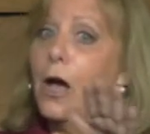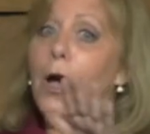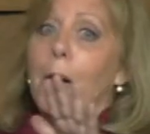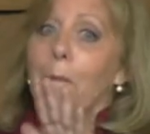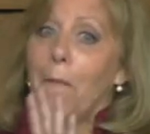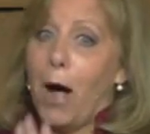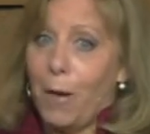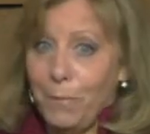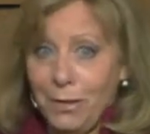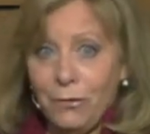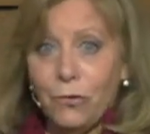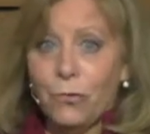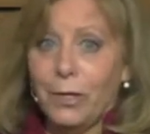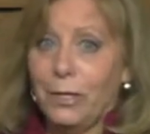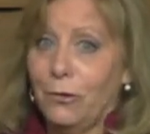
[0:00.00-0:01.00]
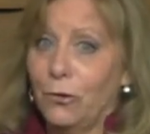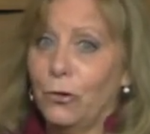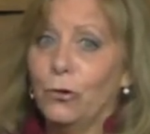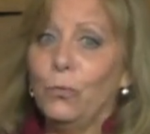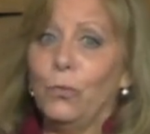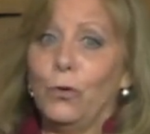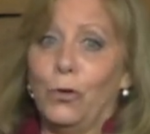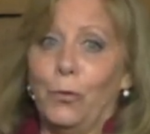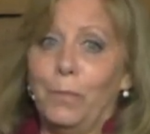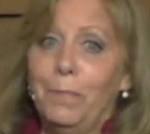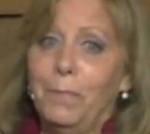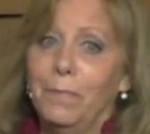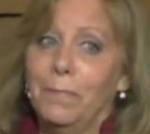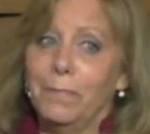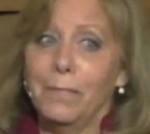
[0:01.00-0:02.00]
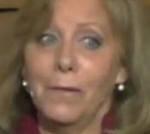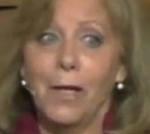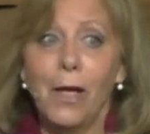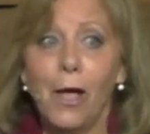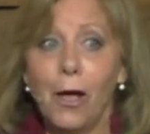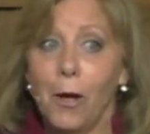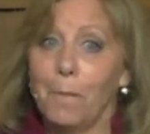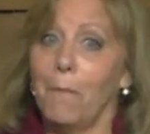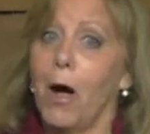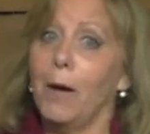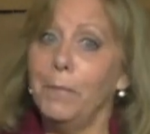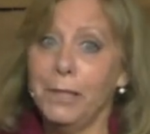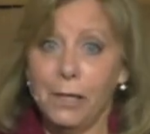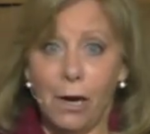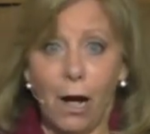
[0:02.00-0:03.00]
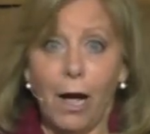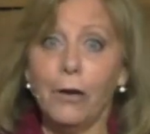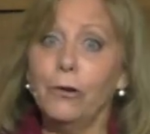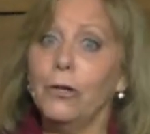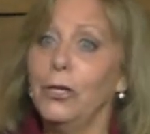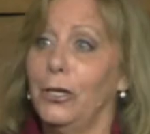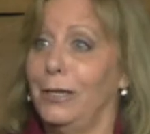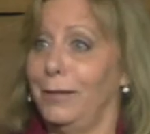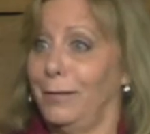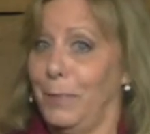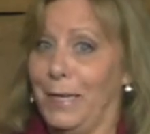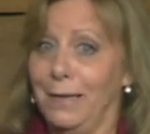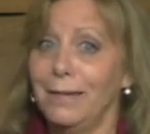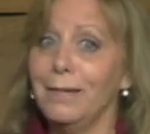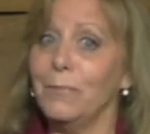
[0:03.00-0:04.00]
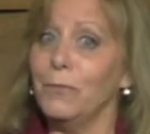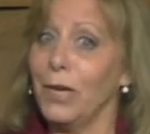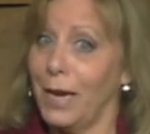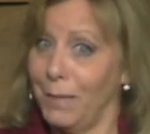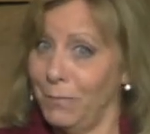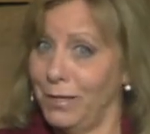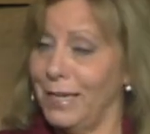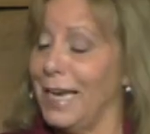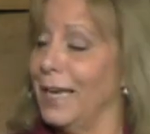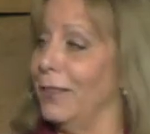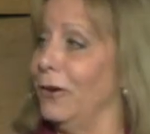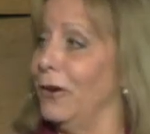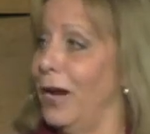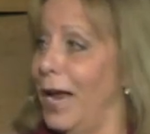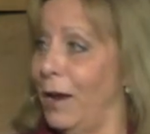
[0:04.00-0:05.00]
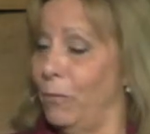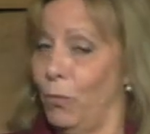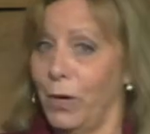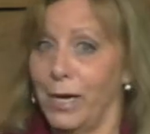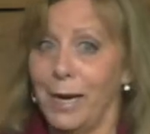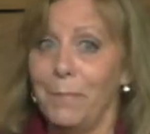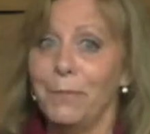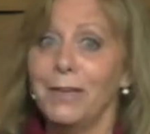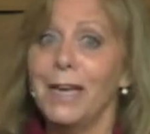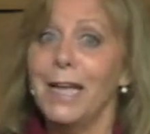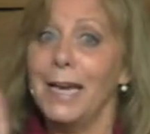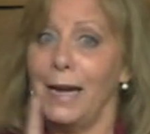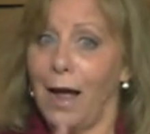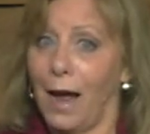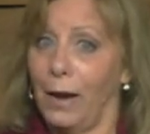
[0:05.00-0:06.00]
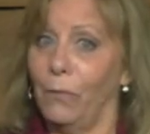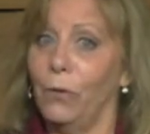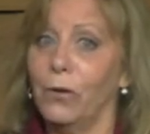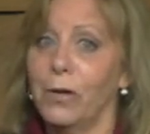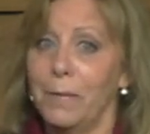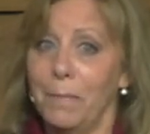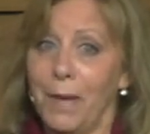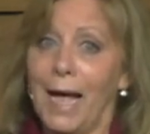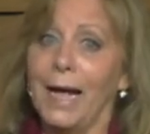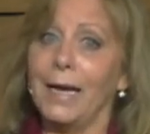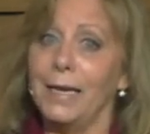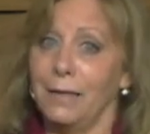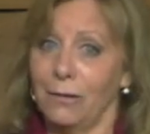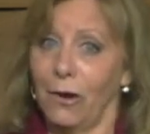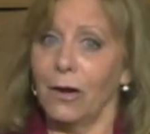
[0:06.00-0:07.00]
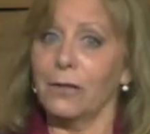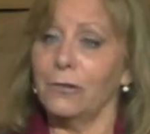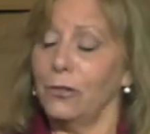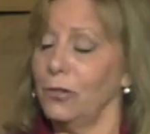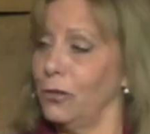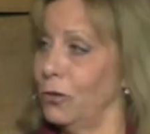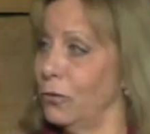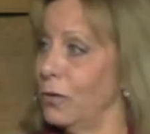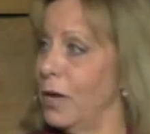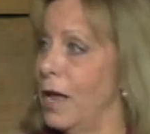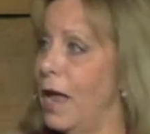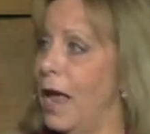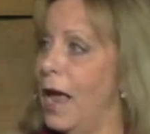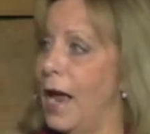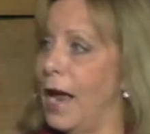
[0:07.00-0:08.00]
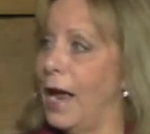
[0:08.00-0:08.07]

Mom is going to her room." Mom and God are going to spend some time together, and when I'm done, I will come back and talk to you. Mm.